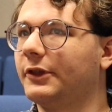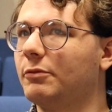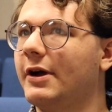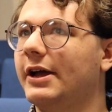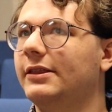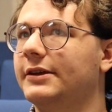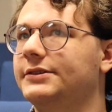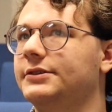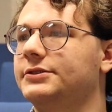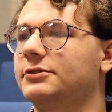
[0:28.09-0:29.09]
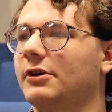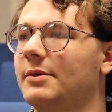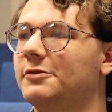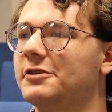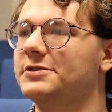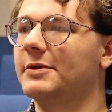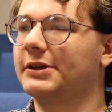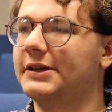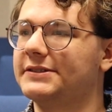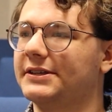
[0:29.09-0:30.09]
The way I like to describe Grease
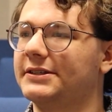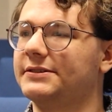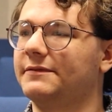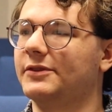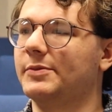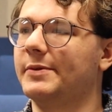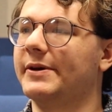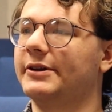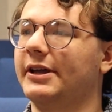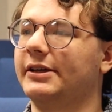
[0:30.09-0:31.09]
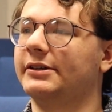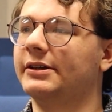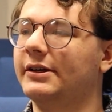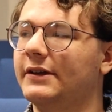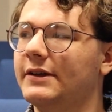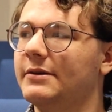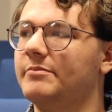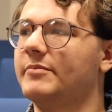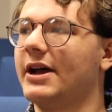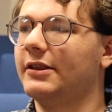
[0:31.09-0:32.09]
Monkey is that it's a film about a
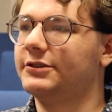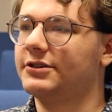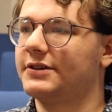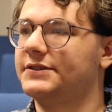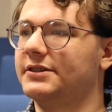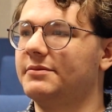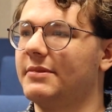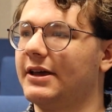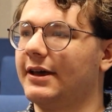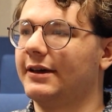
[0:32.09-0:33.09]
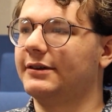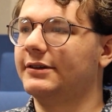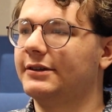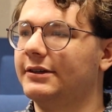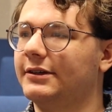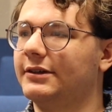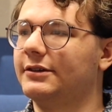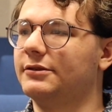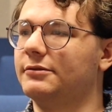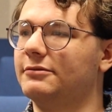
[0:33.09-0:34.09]
maladjusted
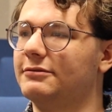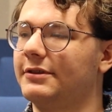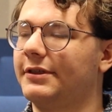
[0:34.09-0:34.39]
man who